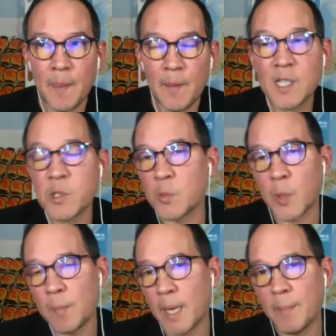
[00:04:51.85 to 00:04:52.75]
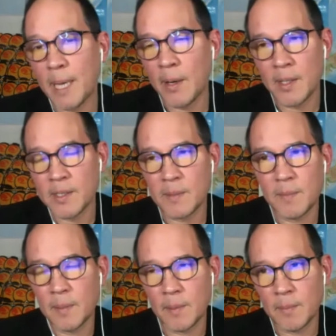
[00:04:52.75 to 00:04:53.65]
this is when my parents,
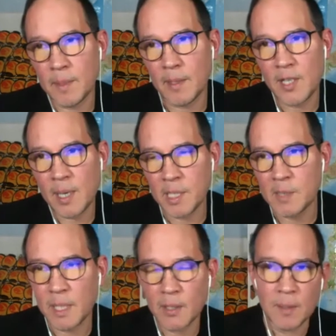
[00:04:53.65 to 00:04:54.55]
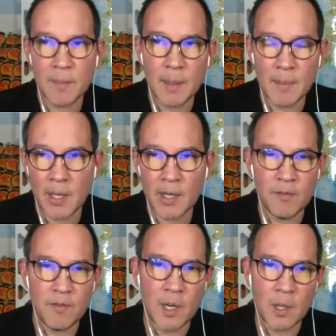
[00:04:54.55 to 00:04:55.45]
my Japanese mother and my American
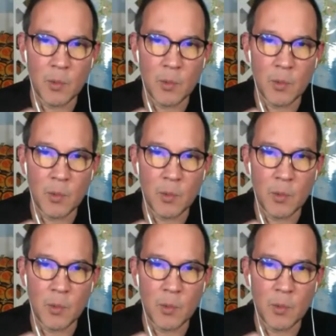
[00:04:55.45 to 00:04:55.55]
father,